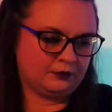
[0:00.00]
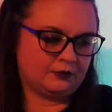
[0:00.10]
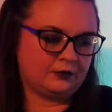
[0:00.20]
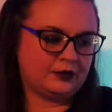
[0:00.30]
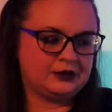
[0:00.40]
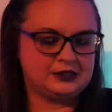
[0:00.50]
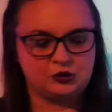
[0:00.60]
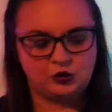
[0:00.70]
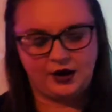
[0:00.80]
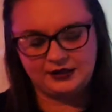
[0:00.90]
It's like
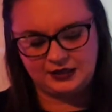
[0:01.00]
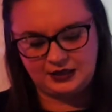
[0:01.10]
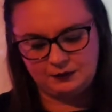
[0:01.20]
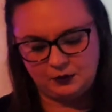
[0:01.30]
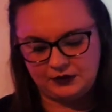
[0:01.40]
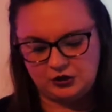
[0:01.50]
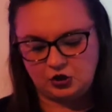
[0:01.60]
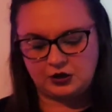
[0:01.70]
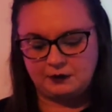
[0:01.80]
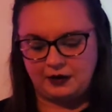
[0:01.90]
trying to keep you in the dark
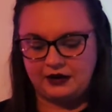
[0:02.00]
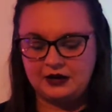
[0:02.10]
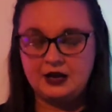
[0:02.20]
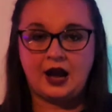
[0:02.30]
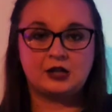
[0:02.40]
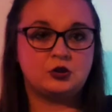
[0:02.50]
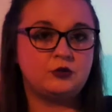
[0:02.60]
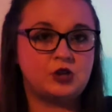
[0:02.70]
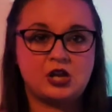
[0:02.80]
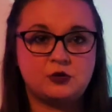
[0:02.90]
about it. I do
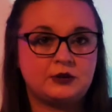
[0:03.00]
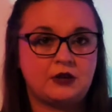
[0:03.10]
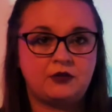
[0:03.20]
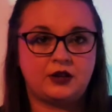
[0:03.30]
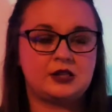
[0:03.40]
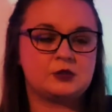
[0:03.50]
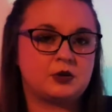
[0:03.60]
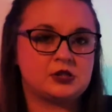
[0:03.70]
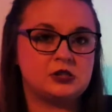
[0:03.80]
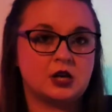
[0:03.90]
genuinely feel like this
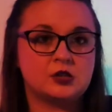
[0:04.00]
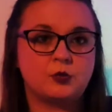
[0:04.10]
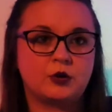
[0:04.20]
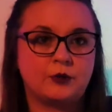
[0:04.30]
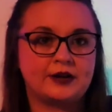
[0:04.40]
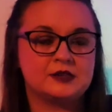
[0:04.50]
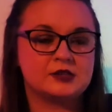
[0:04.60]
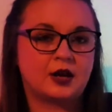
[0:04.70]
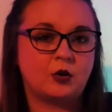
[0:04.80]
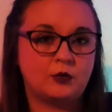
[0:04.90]
person does want to
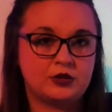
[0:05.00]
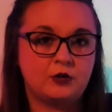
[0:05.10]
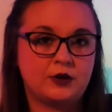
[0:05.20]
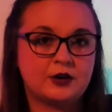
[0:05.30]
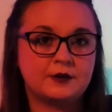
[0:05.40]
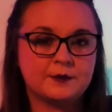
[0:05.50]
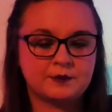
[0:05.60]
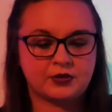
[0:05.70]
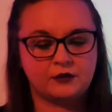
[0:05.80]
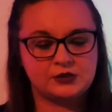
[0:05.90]
reconcile with you here
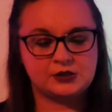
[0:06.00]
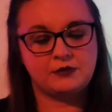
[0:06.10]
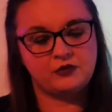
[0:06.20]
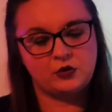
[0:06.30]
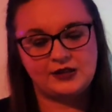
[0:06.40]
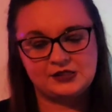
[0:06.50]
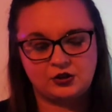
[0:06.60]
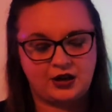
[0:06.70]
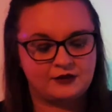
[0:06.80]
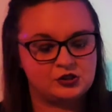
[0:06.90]
for some of you guys, it could
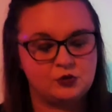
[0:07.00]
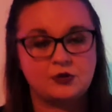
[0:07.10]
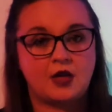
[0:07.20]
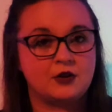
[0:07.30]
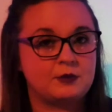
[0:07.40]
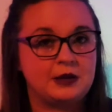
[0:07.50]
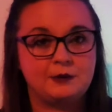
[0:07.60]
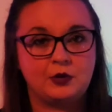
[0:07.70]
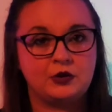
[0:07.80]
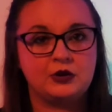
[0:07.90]
have to do with other
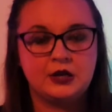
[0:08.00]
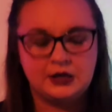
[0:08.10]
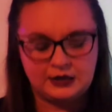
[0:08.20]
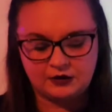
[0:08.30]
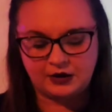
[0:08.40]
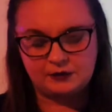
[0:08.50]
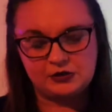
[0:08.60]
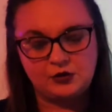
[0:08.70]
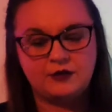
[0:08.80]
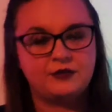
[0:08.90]
people. Okay, we do
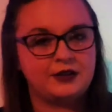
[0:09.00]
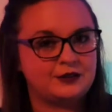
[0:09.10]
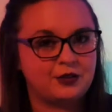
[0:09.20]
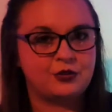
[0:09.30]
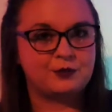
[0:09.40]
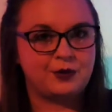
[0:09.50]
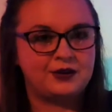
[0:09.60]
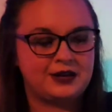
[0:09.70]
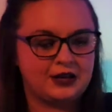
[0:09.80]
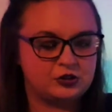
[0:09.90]
have like the third party
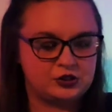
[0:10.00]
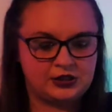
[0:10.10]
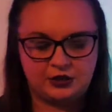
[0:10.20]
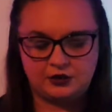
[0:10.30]
energy here.